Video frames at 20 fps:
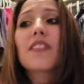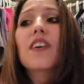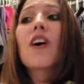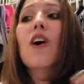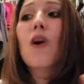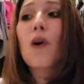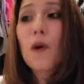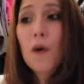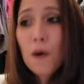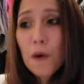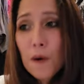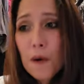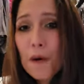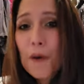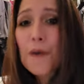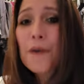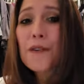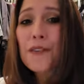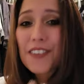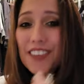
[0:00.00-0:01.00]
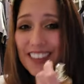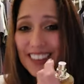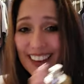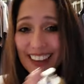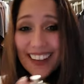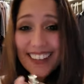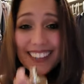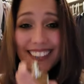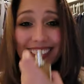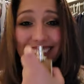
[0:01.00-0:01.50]
Oh
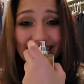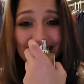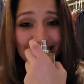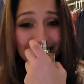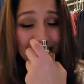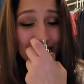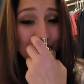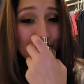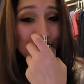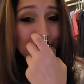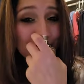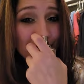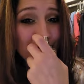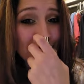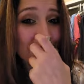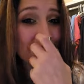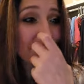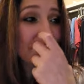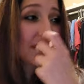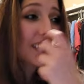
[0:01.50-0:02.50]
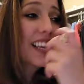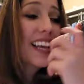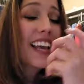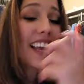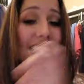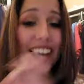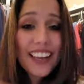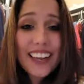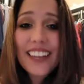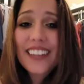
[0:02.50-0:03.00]
yes,
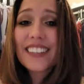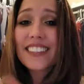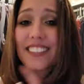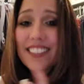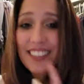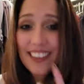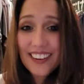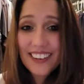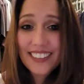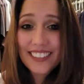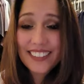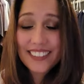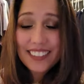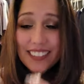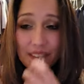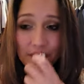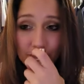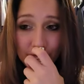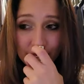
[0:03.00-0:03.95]
it does.